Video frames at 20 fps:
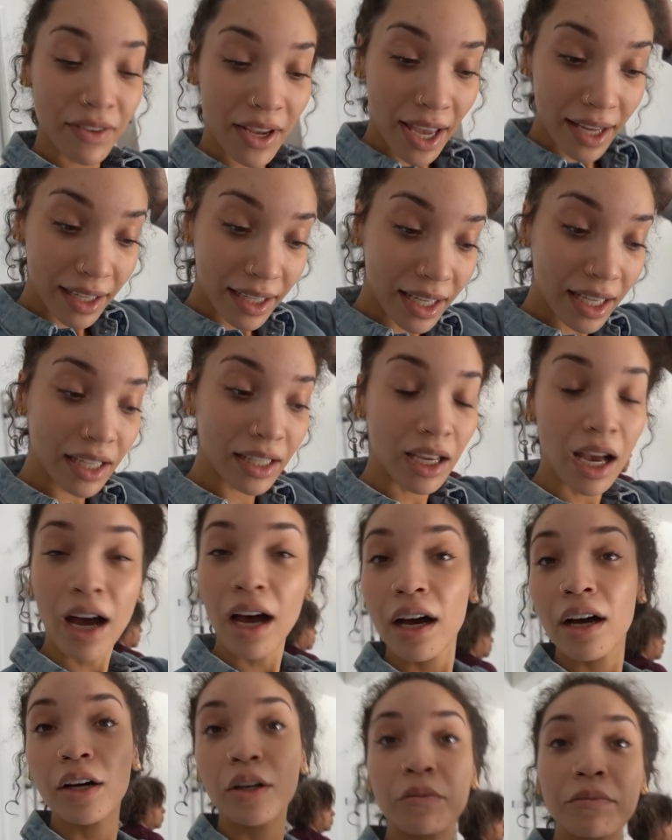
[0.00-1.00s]
vanity,
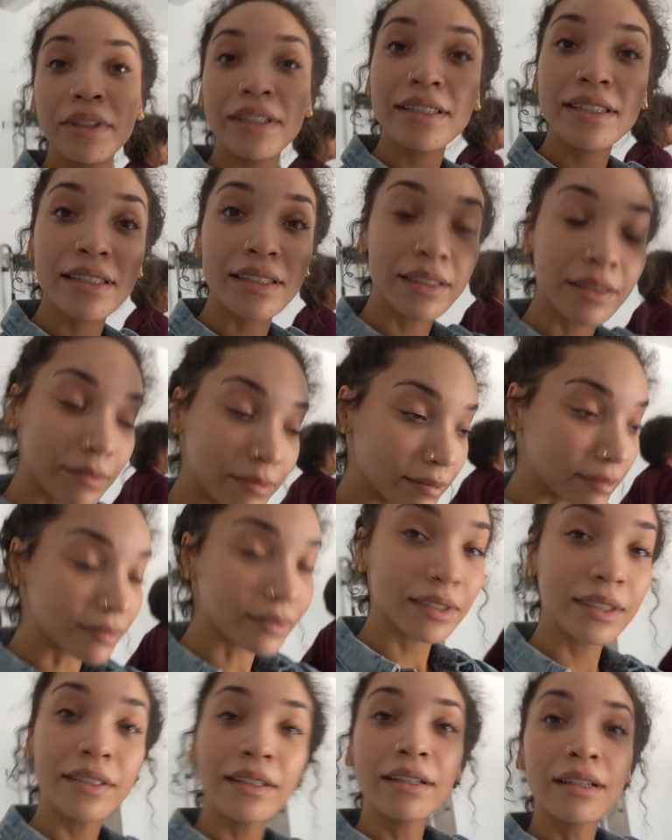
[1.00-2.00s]
y'all owe me some
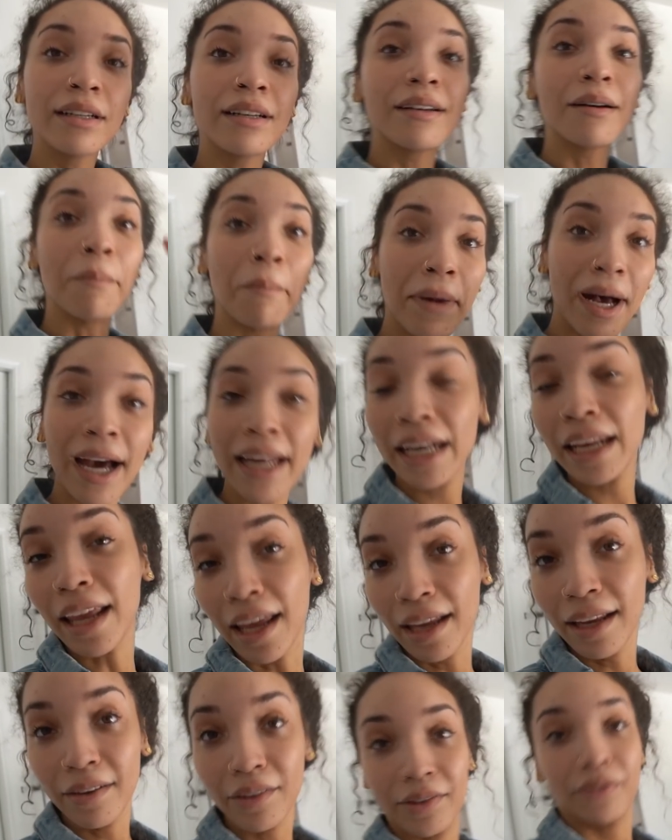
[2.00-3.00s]

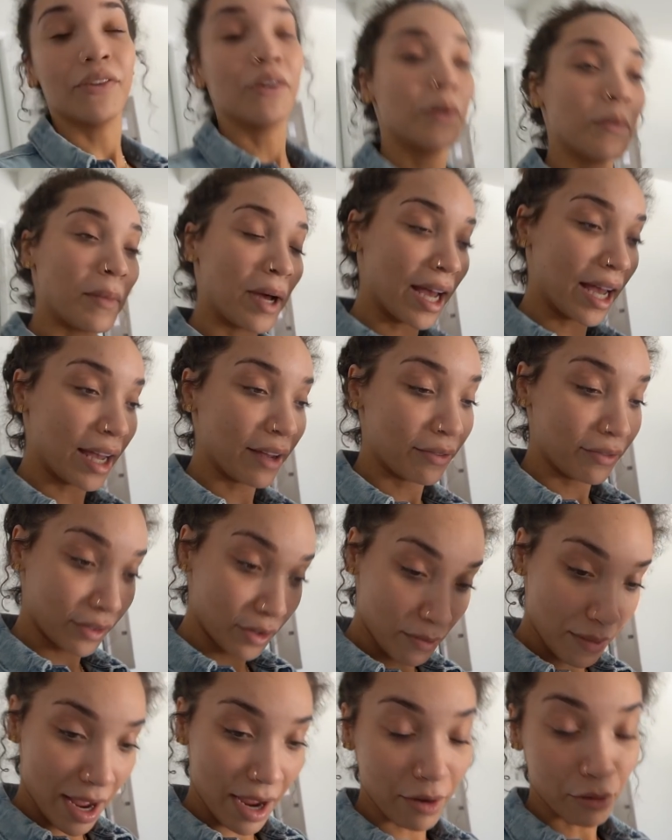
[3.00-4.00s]
money for my
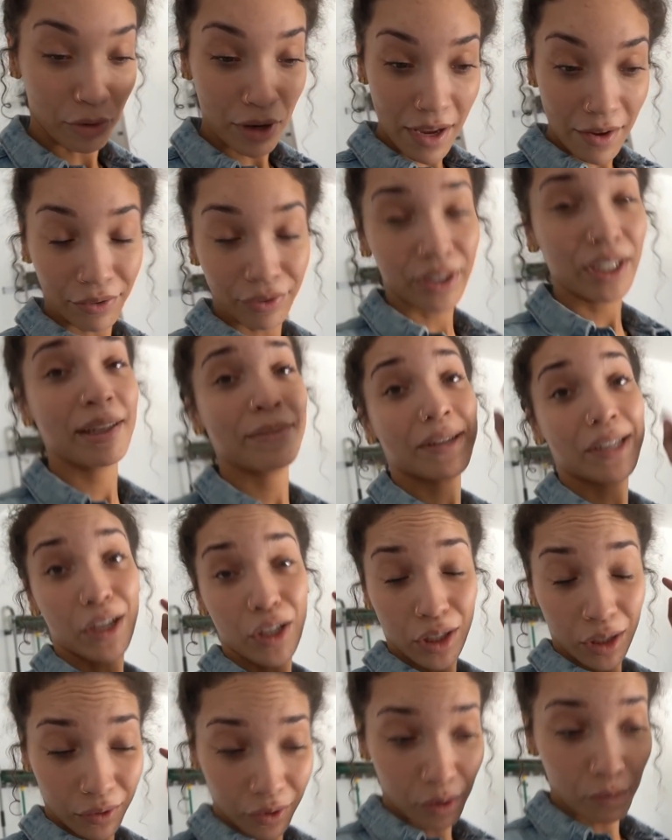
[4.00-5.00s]
for my refund, but
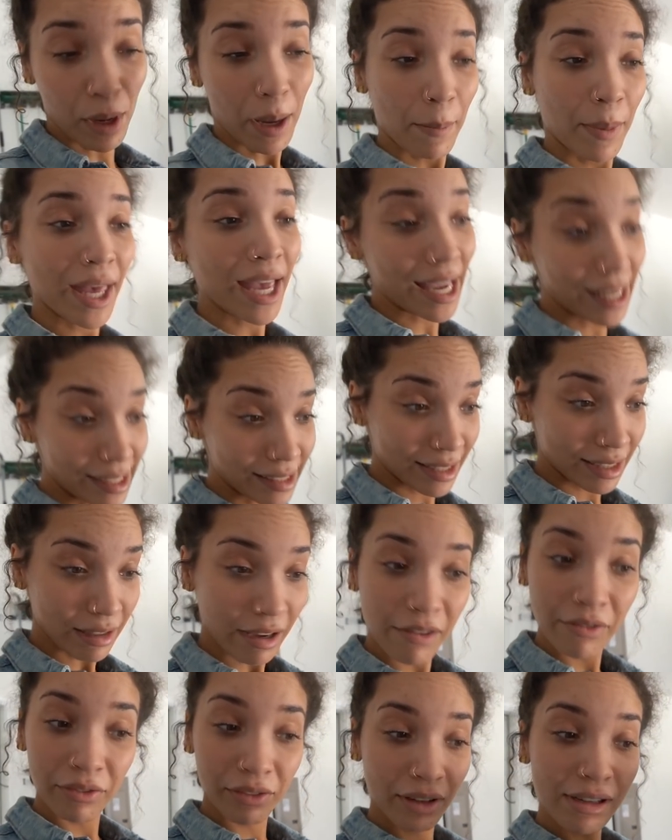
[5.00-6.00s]
also for my pain and
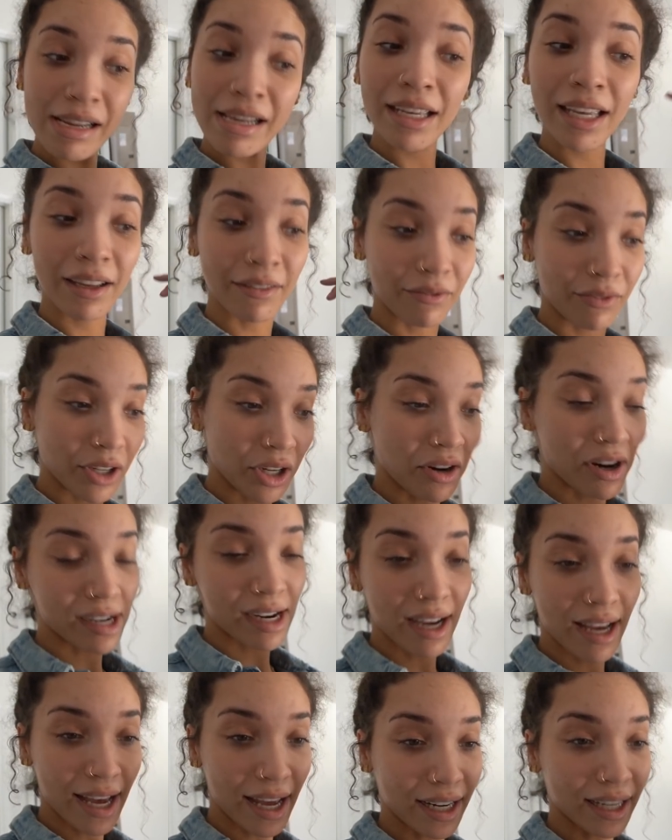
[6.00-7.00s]
suffering and figuring
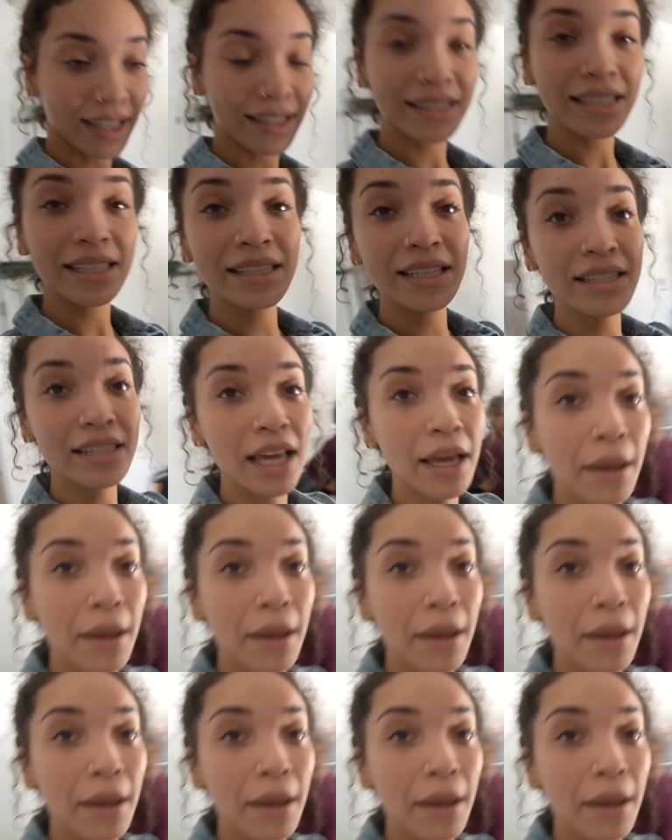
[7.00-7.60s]
out how to. Because this is